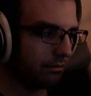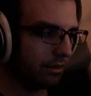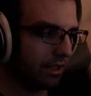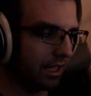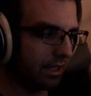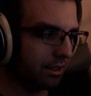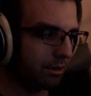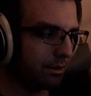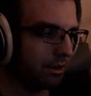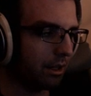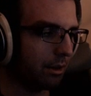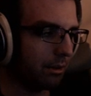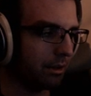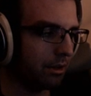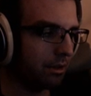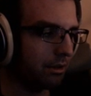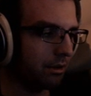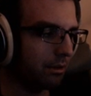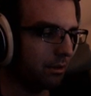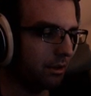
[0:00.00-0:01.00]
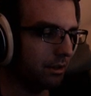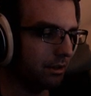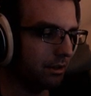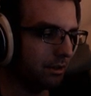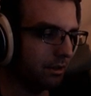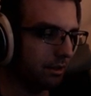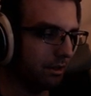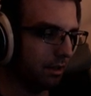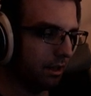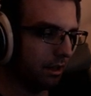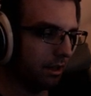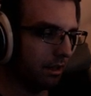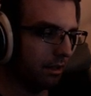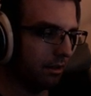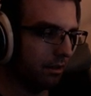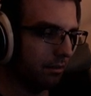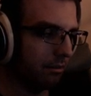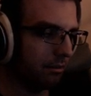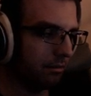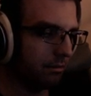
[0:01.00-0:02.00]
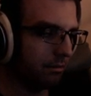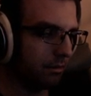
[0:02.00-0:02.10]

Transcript: That's what the original ones do, I know.